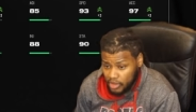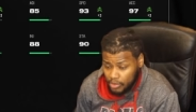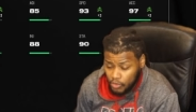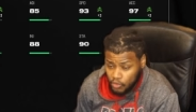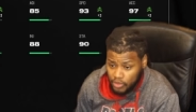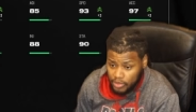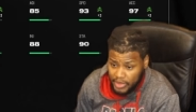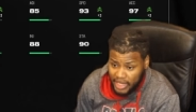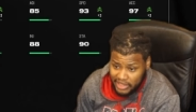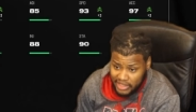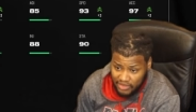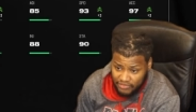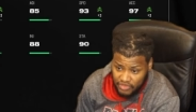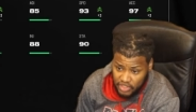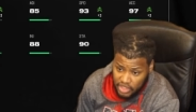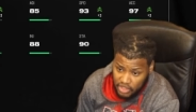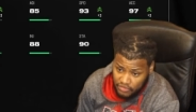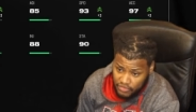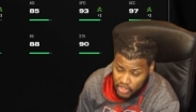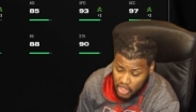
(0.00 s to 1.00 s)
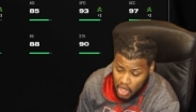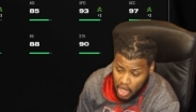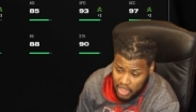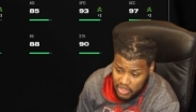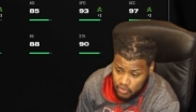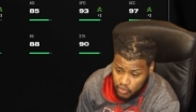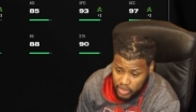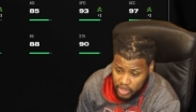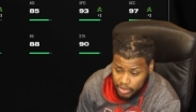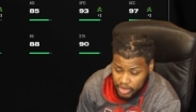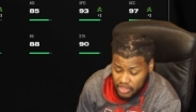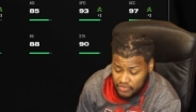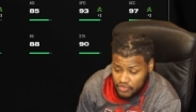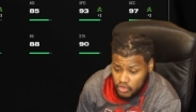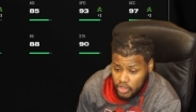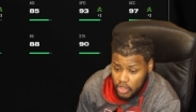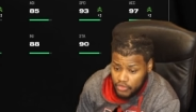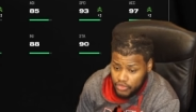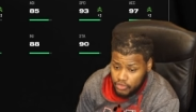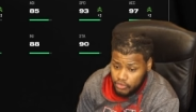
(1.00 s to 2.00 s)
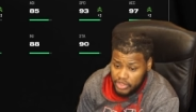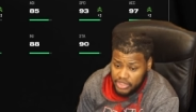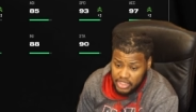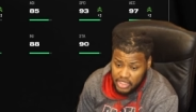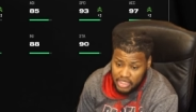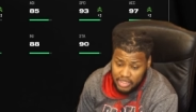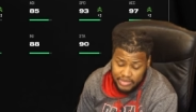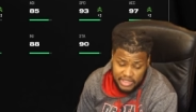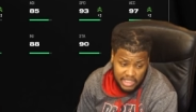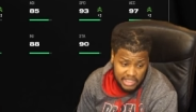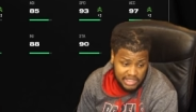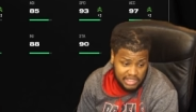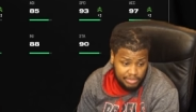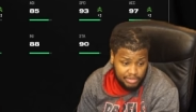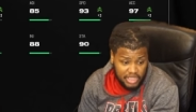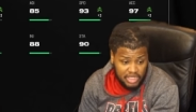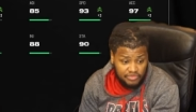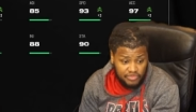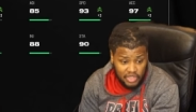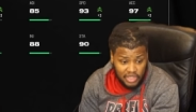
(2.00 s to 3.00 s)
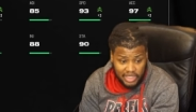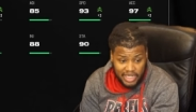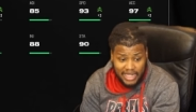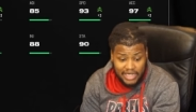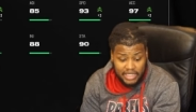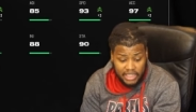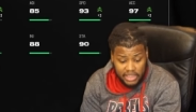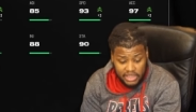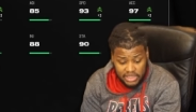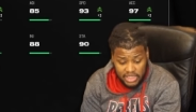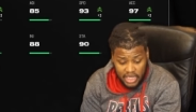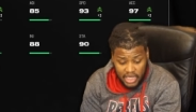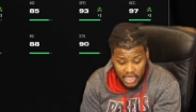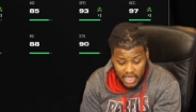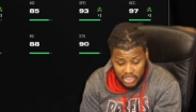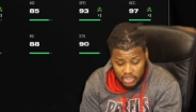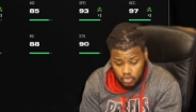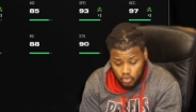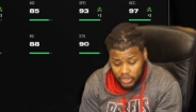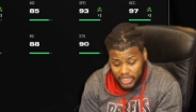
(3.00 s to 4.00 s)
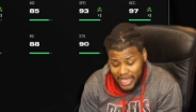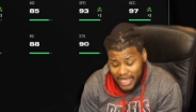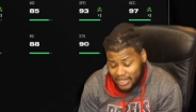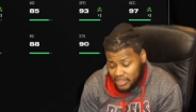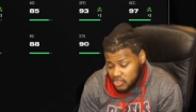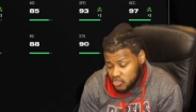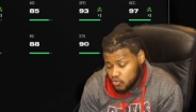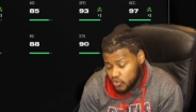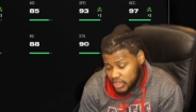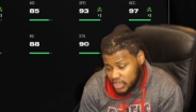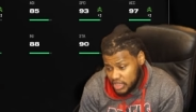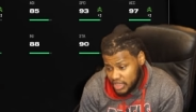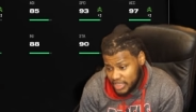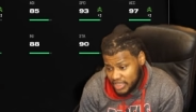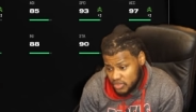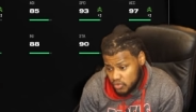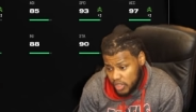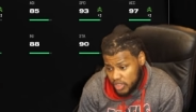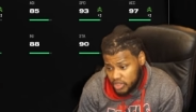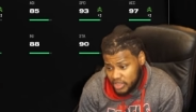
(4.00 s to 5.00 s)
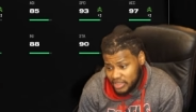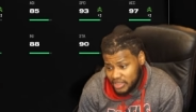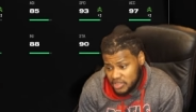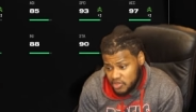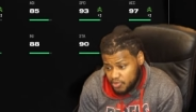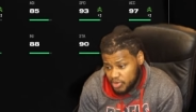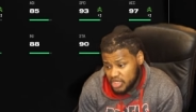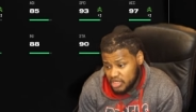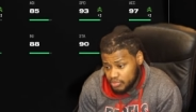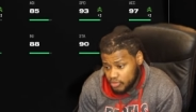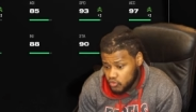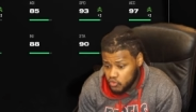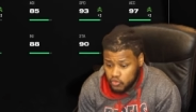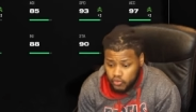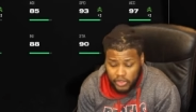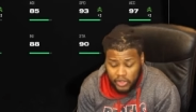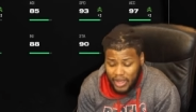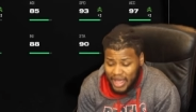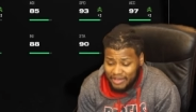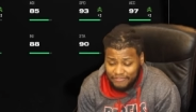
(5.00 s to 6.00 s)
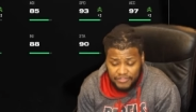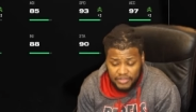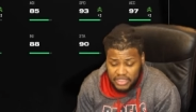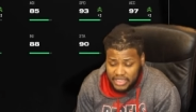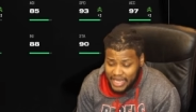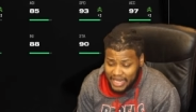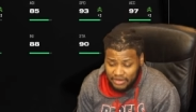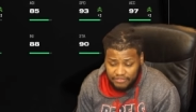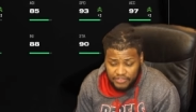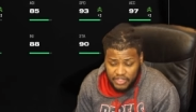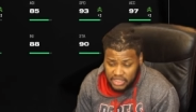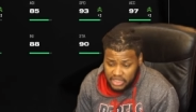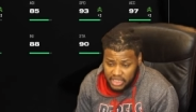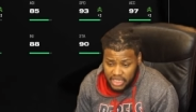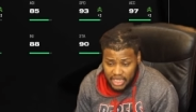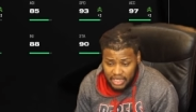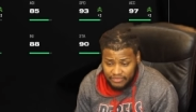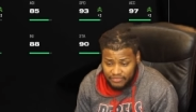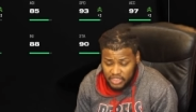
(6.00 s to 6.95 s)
I'm gonna remake that video for y'all as well. But if you go 3 theme teams, the benefit of that is 20 out of 20 is where you get the speed boost. We don't have 50 out of 50 yet.